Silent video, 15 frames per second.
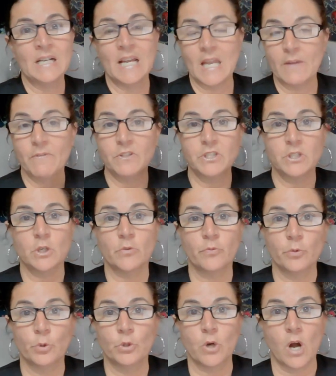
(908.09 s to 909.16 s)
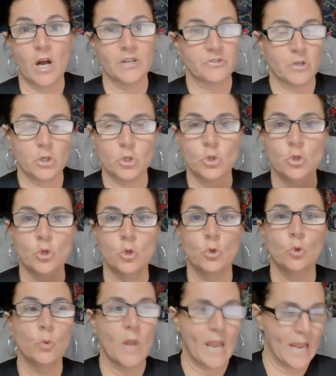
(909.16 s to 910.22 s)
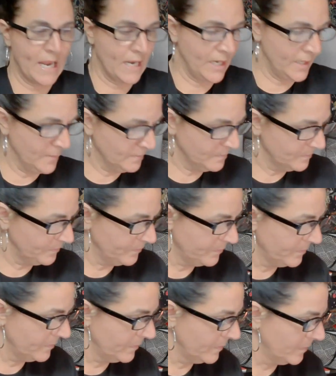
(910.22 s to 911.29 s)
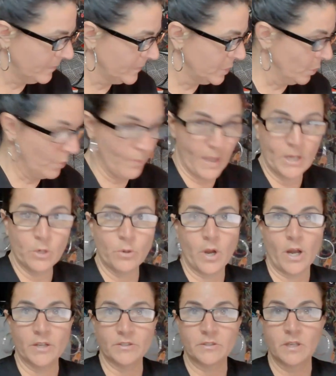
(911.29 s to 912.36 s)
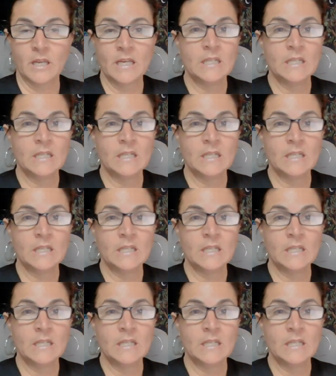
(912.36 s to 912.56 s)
If it's in your food costs, do a menu cost.